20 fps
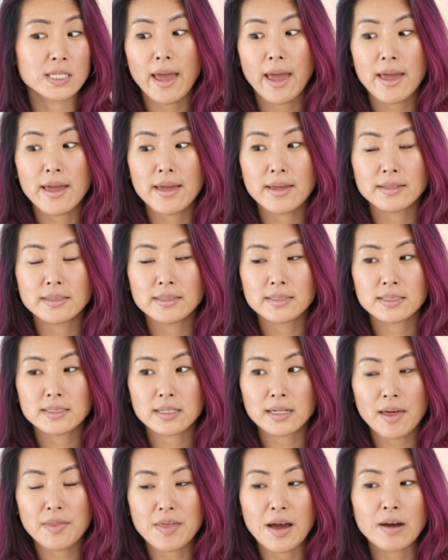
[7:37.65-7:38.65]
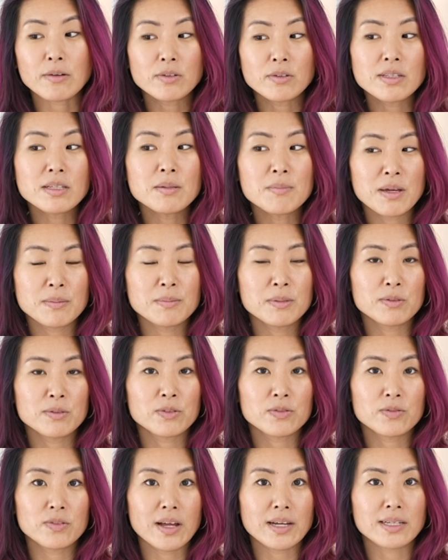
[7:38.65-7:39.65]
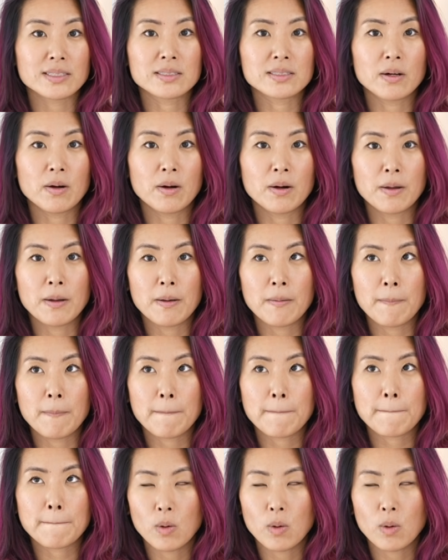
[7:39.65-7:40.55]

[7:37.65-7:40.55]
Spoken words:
and that really made me reflect on